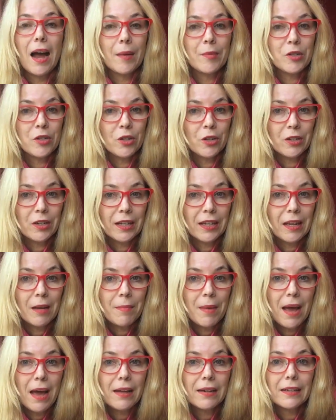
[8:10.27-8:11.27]
I'm journaling
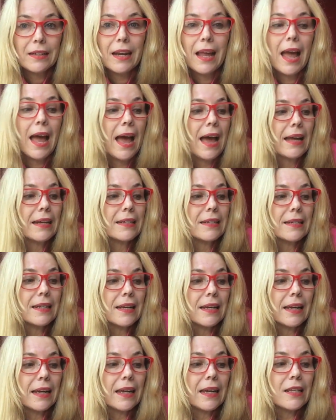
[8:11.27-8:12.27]
about it, and
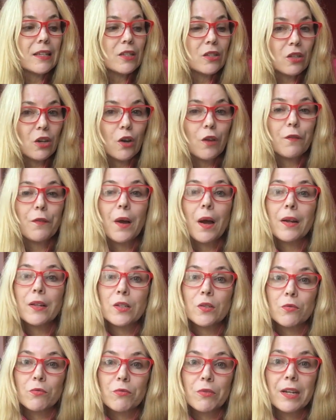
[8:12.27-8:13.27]
so far
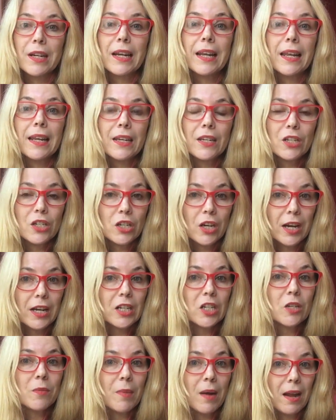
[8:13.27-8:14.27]
it's really
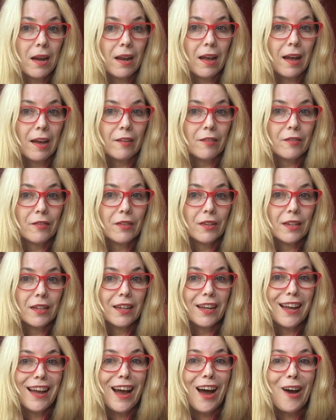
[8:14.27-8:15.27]
changed my life.
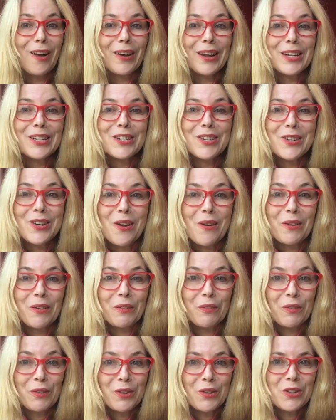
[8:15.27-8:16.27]
I'll let you know in
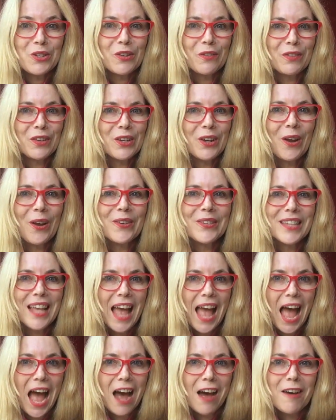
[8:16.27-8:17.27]
future videos
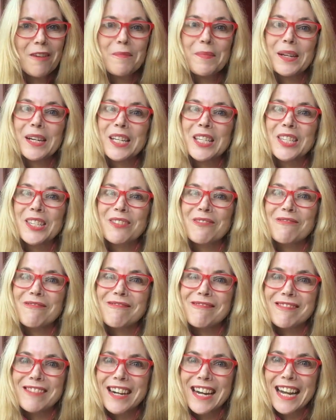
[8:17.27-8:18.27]
how, but it's
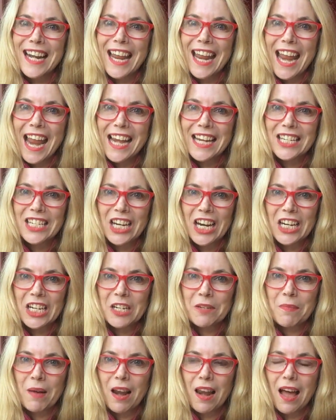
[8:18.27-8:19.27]
really
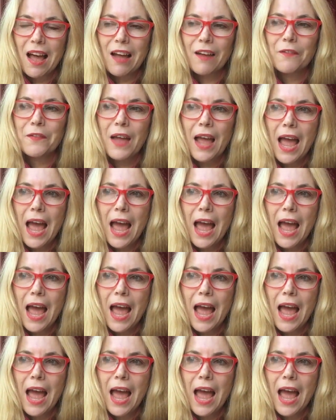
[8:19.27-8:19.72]
changed my life.